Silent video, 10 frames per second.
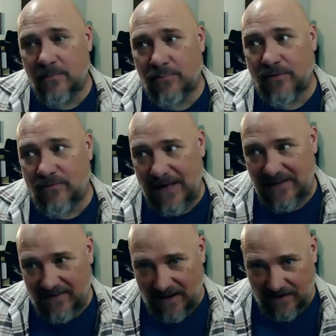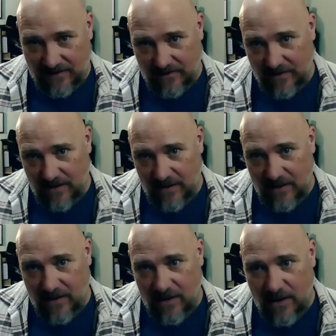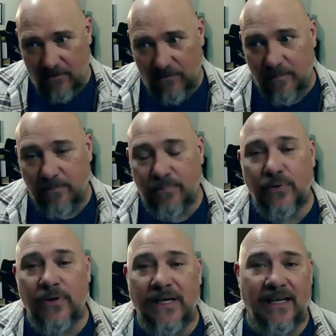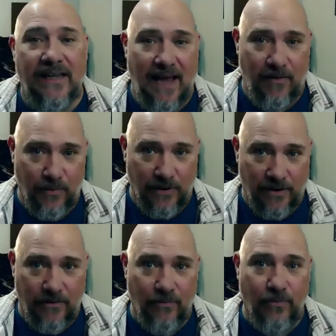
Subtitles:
prevents us from putting in that work